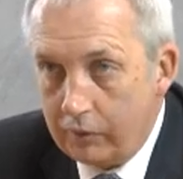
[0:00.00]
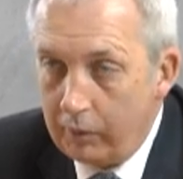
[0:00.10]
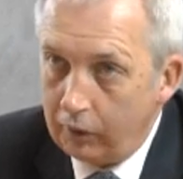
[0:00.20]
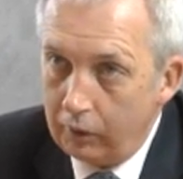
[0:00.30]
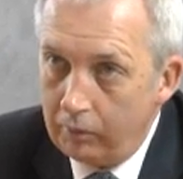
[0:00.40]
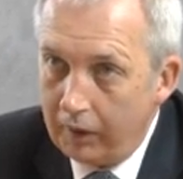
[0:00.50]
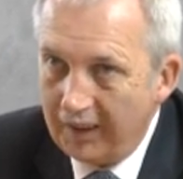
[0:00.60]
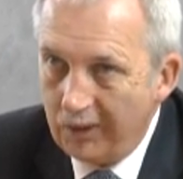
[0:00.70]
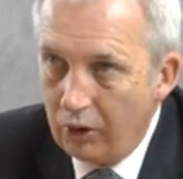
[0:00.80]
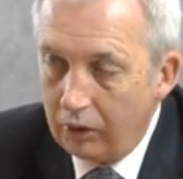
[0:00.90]
have been going
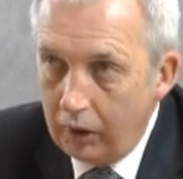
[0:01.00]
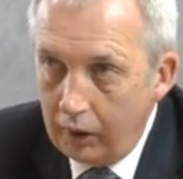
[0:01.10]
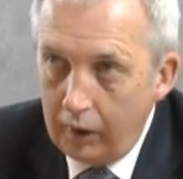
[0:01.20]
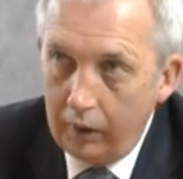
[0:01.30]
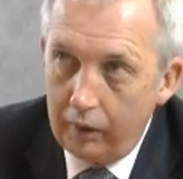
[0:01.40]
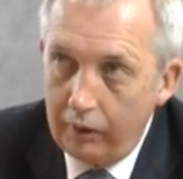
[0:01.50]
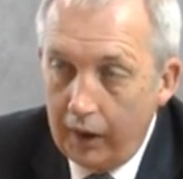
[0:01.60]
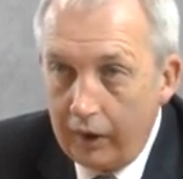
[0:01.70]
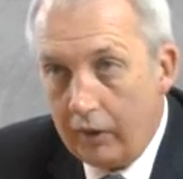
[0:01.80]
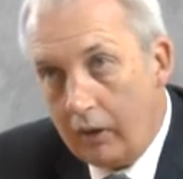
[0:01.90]
badly wrong,
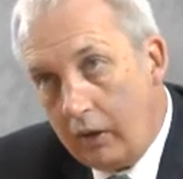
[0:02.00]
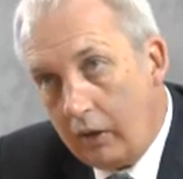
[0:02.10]
then